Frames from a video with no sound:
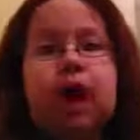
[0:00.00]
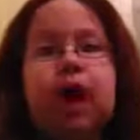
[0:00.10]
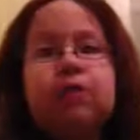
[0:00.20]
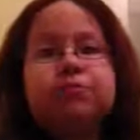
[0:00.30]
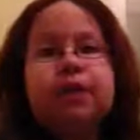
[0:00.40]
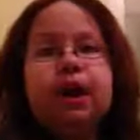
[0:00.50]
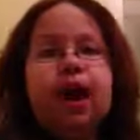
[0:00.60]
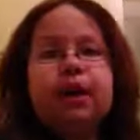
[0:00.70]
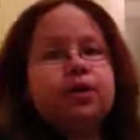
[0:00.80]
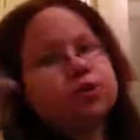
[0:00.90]
I'll be
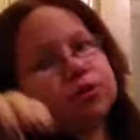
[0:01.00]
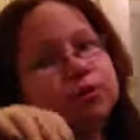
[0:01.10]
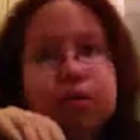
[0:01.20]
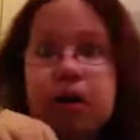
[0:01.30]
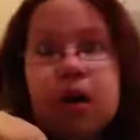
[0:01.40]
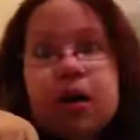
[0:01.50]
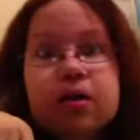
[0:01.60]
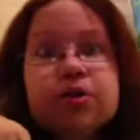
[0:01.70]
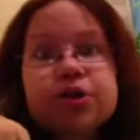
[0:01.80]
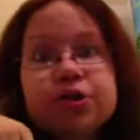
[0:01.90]
on here
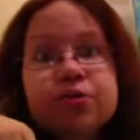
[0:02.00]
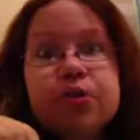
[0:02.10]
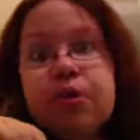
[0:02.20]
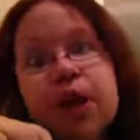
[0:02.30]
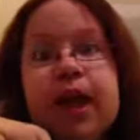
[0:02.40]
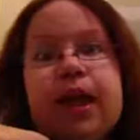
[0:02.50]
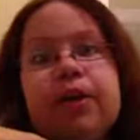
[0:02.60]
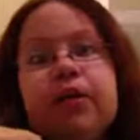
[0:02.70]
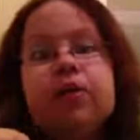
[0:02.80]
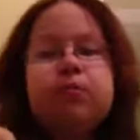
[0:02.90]
sooner or
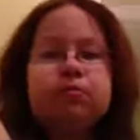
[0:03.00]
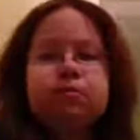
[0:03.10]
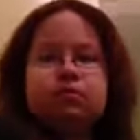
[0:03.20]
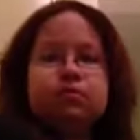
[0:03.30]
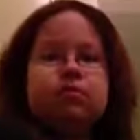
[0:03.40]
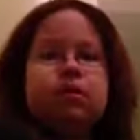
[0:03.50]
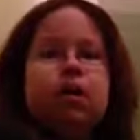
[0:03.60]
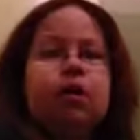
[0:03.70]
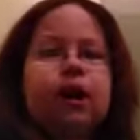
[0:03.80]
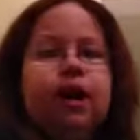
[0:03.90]
later.
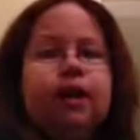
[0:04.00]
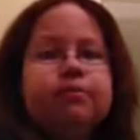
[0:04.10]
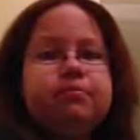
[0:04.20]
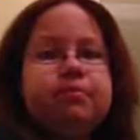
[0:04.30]
Okay,